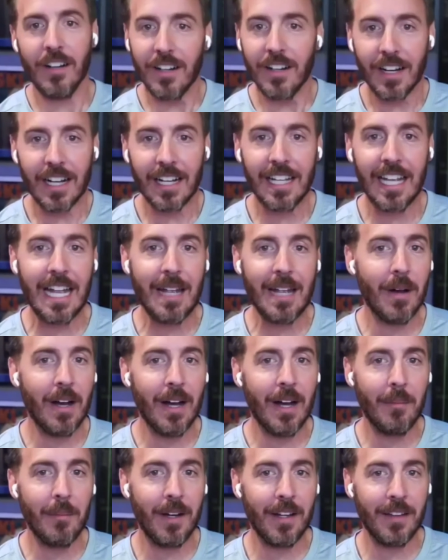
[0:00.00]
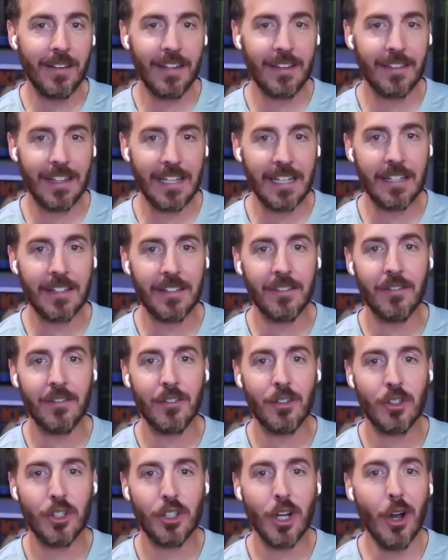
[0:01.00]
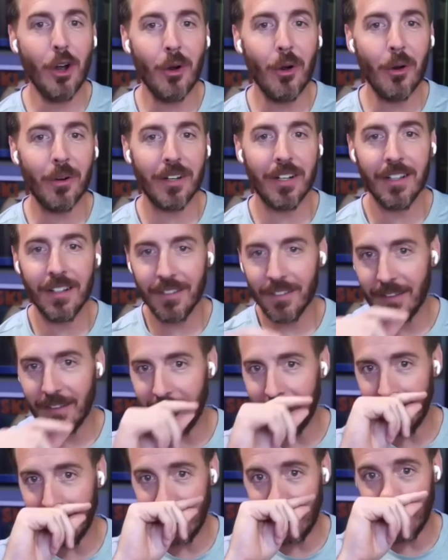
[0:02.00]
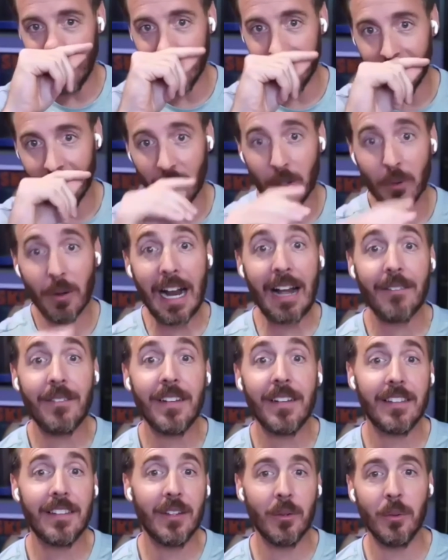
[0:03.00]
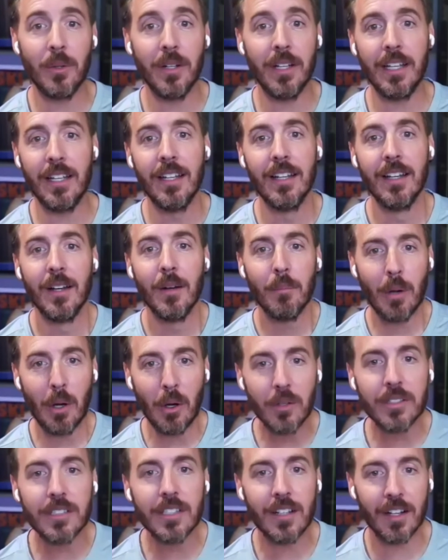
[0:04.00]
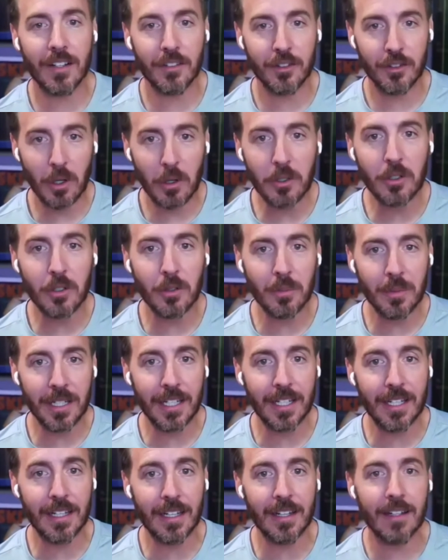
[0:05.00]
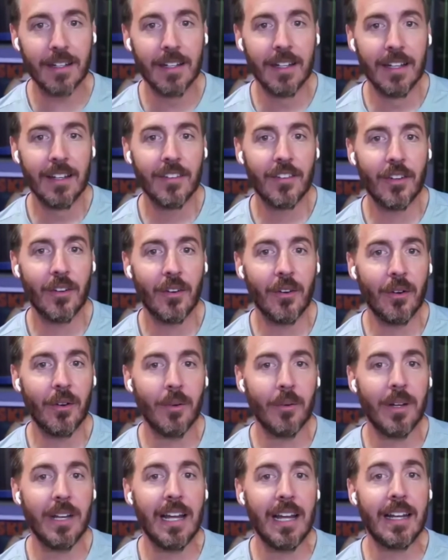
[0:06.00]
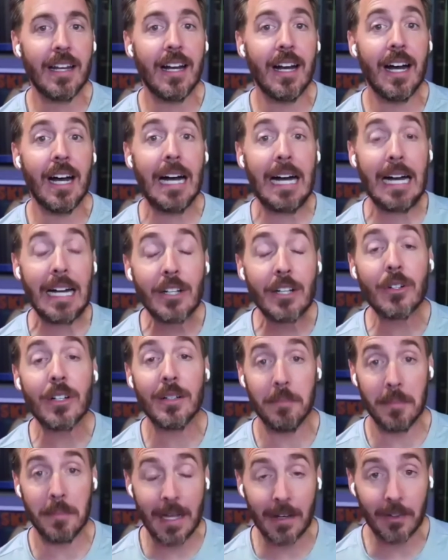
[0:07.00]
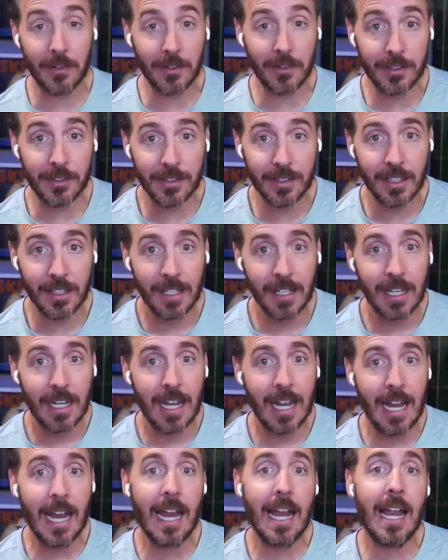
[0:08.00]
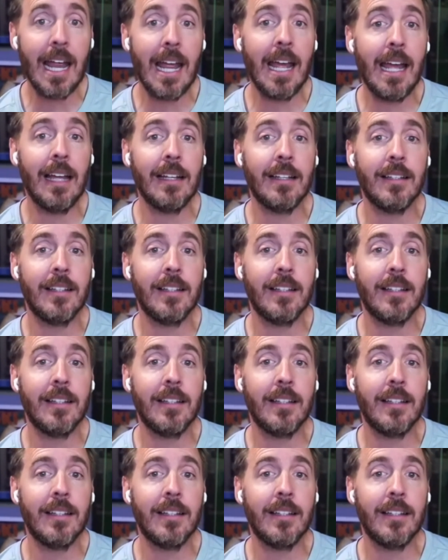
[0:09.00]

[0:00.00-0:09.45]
I came up, I think they showed the graphic that we posted on social media. So we had 100 medals. And